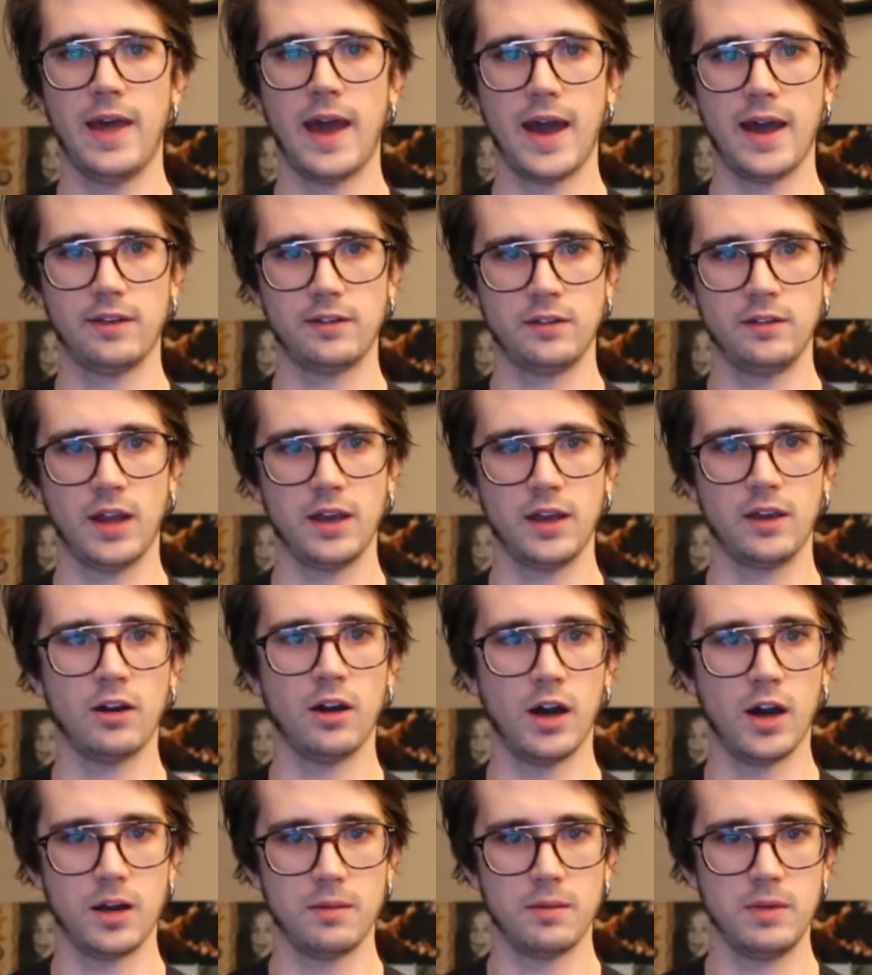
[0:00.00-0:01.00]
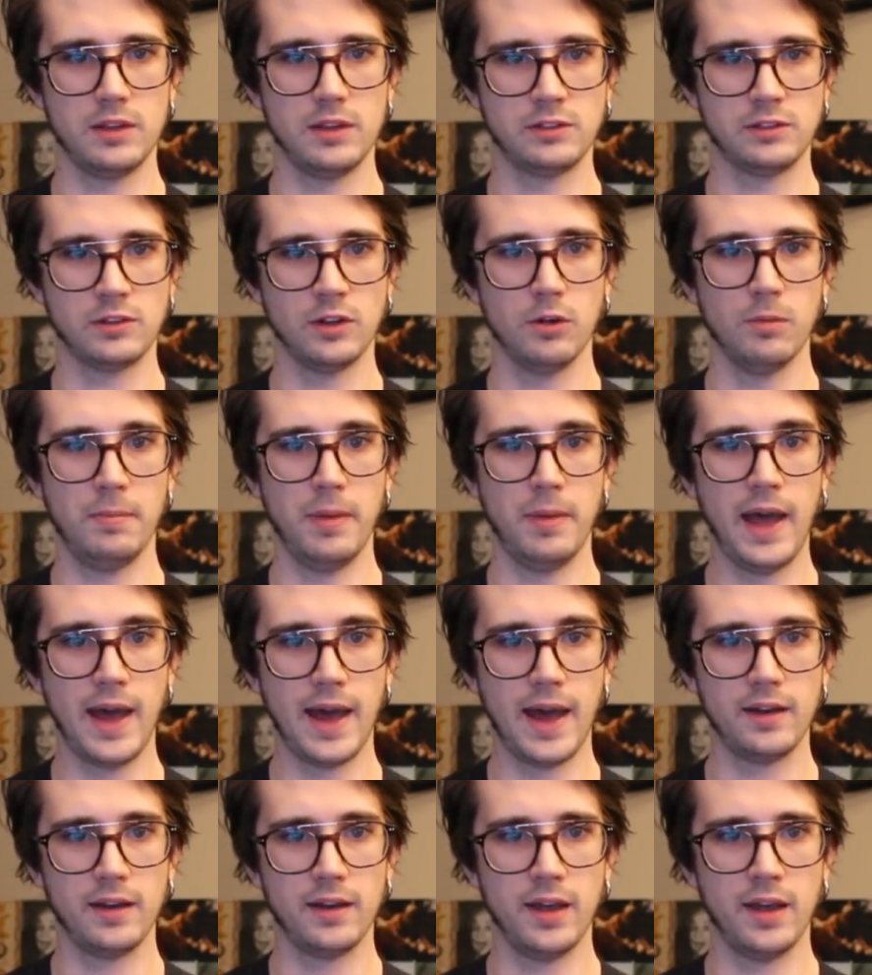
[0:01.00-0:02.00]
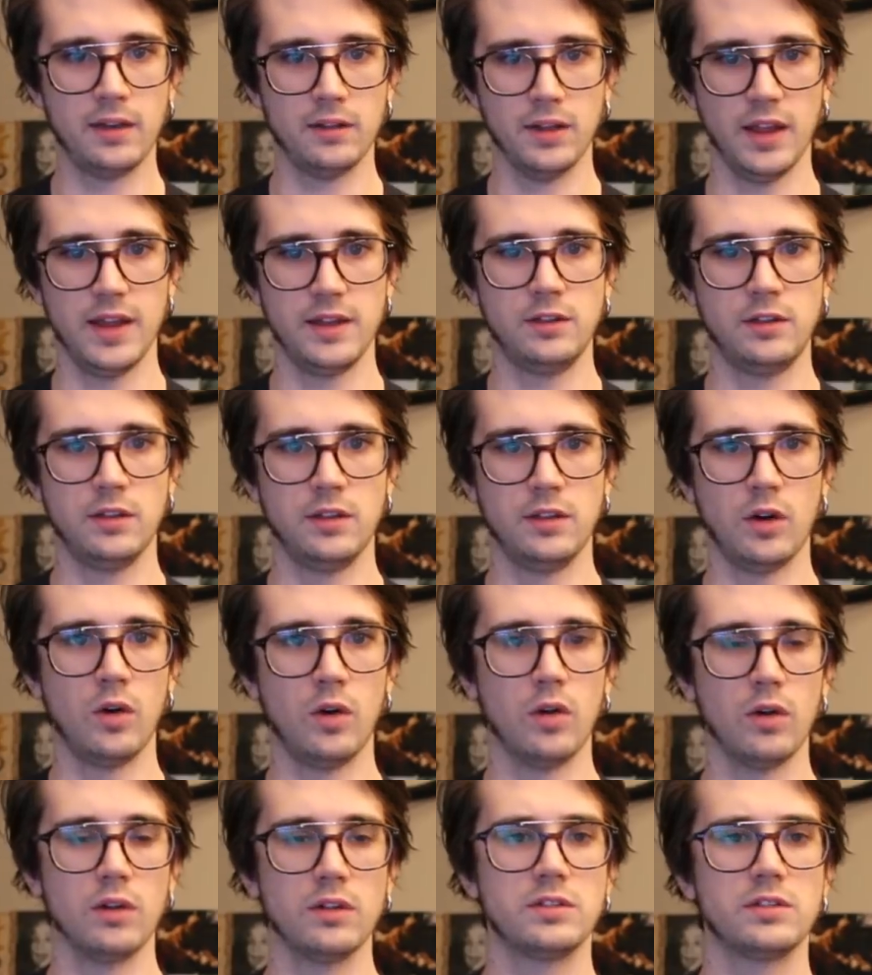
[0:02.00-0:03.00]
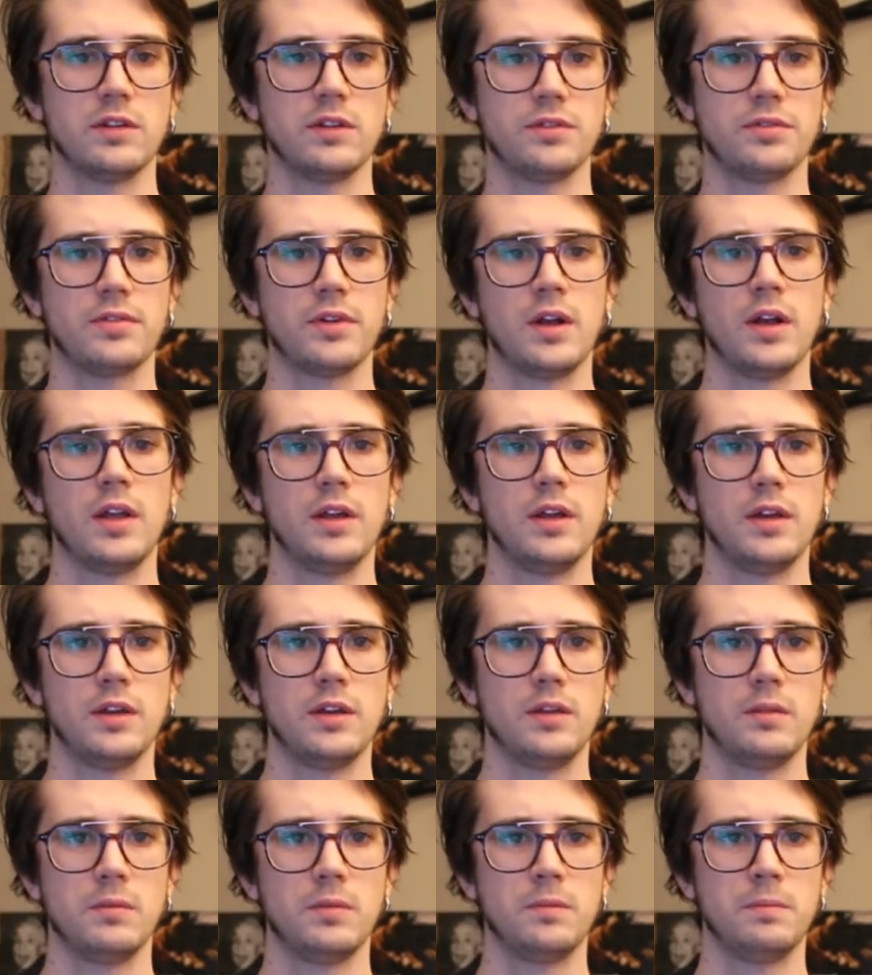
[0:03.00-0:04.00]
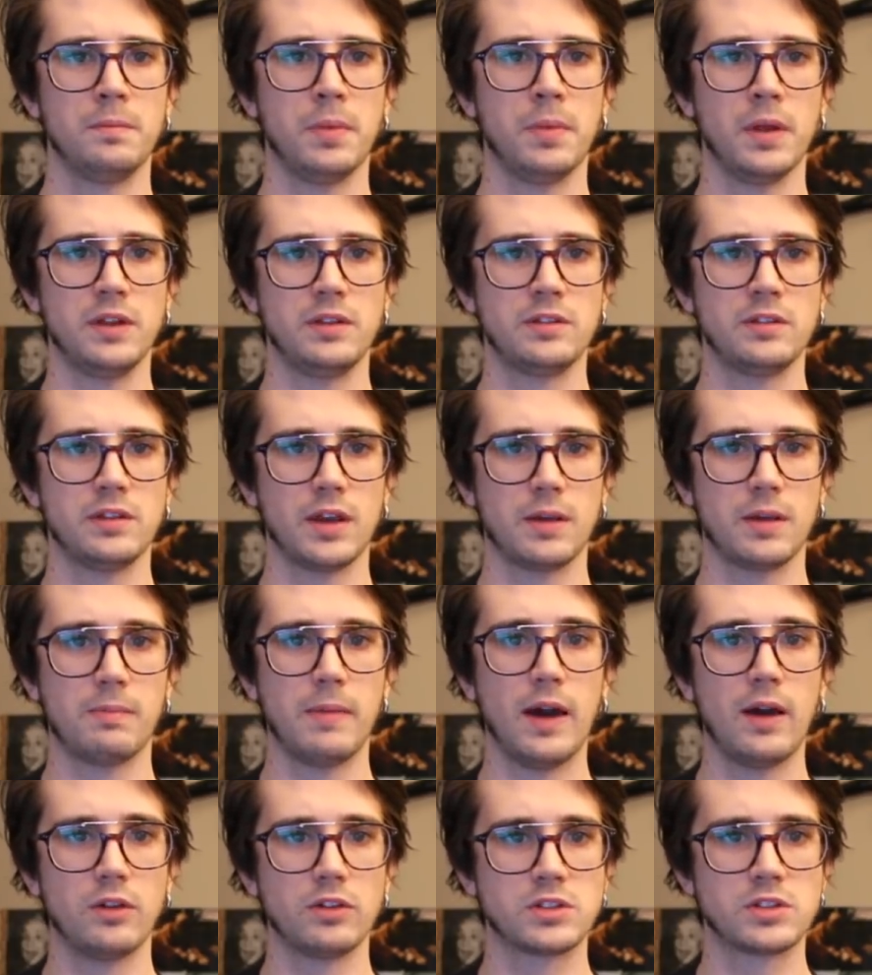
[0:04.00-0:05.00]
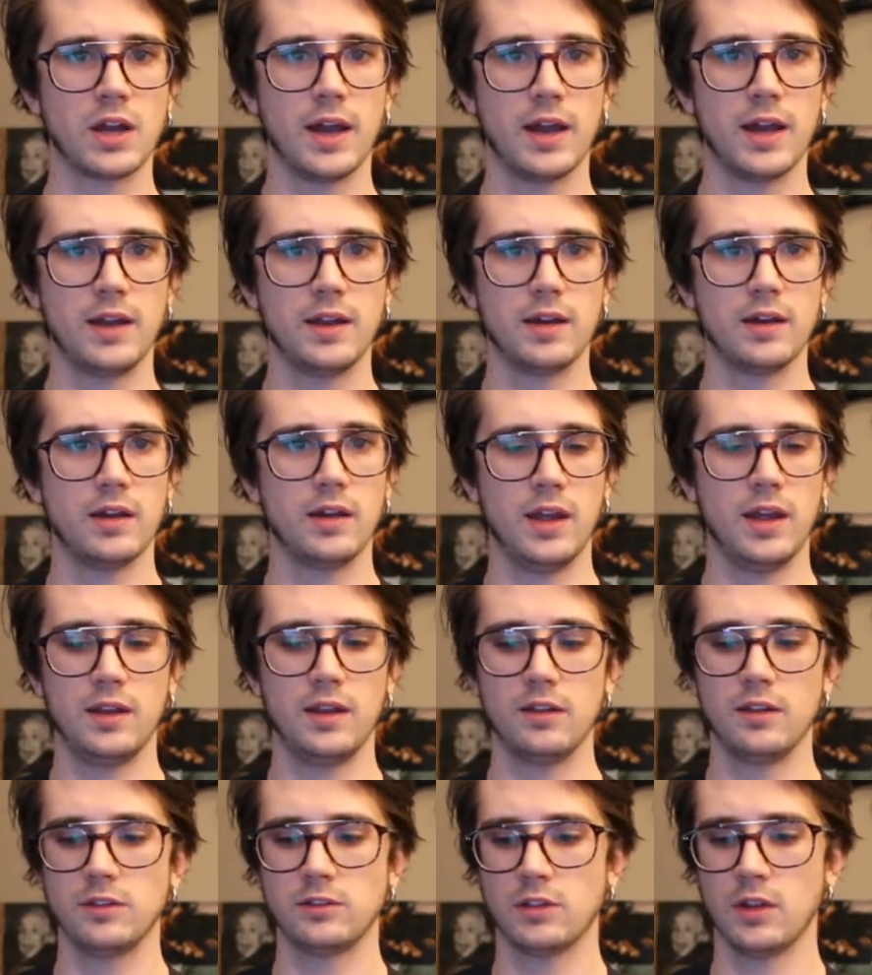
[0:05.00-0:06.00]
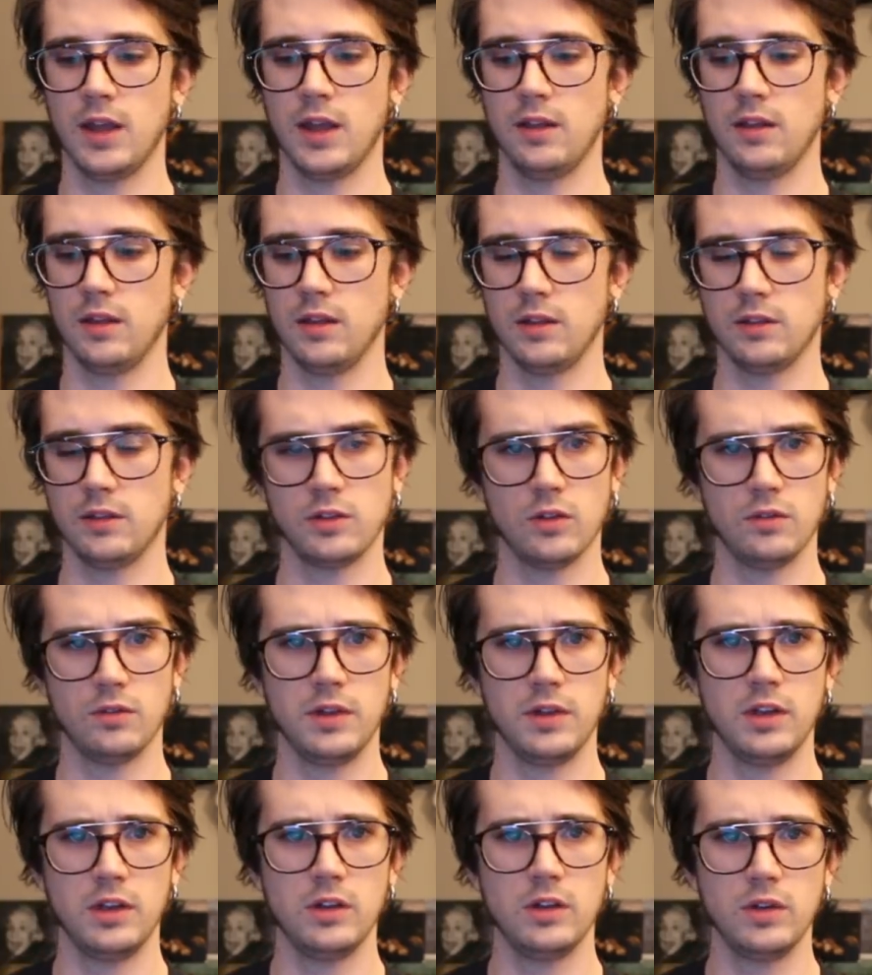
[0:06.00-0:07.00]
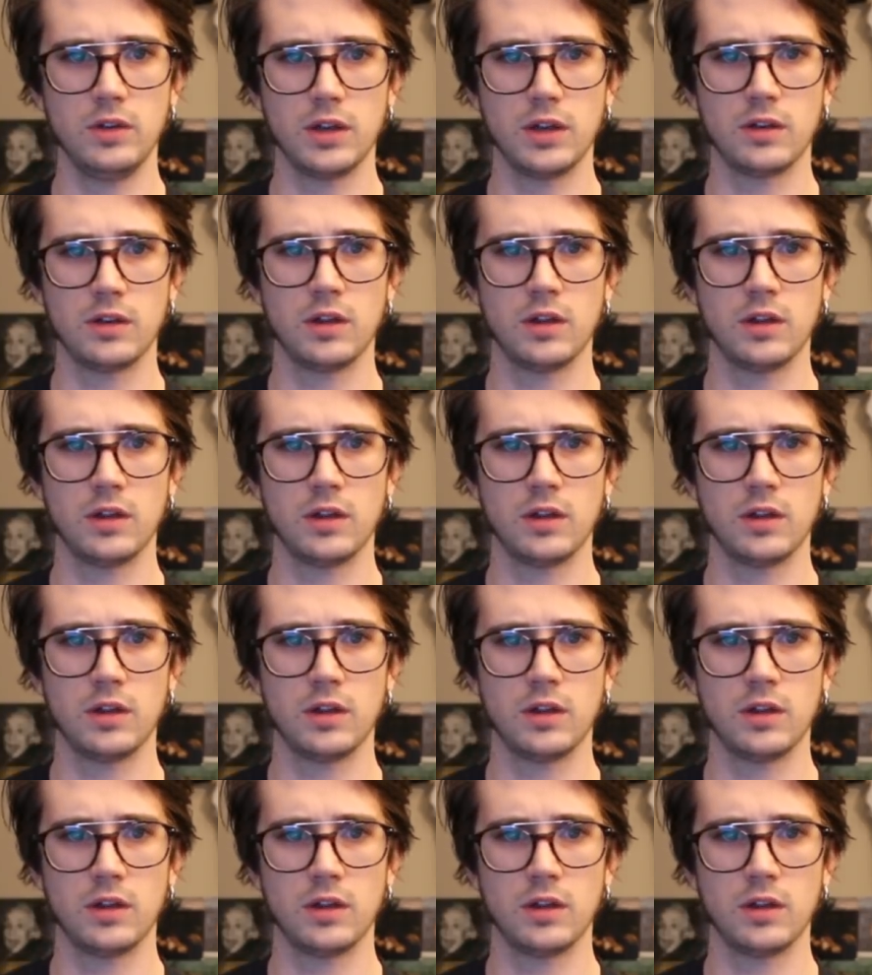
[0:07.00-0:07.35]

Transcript: dichotomy is so bad and led to the horrors of places like Mao's China and the Soviet Union.